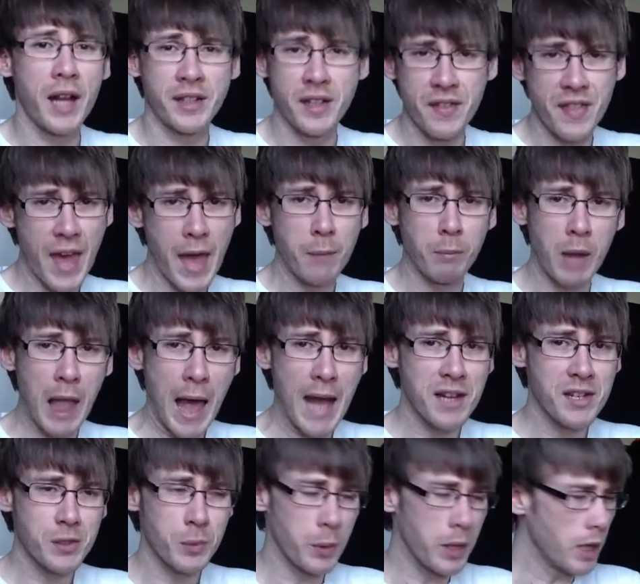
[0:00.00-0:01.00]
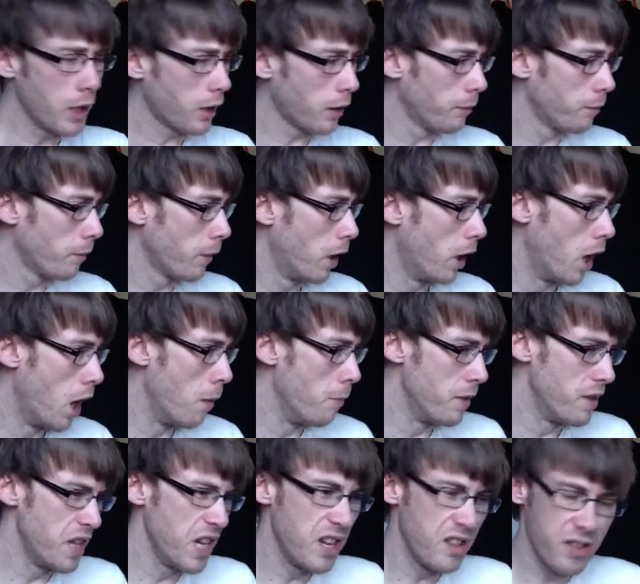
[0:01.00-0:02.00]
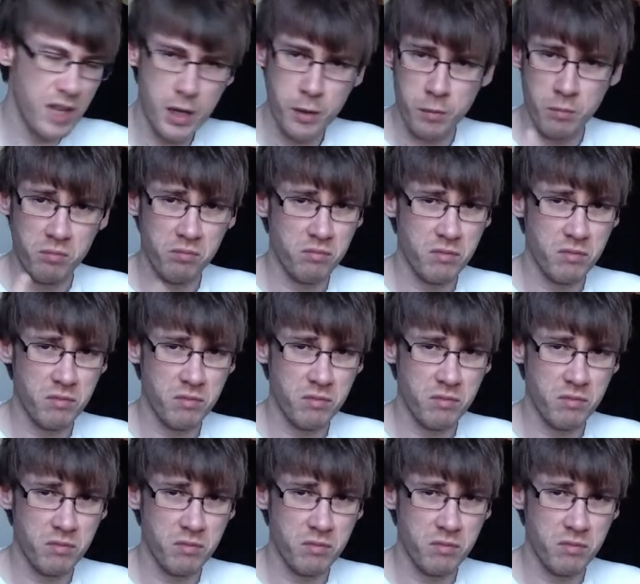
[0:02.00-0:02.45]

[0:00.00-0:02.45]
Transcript: I did them last week, um, and they, they,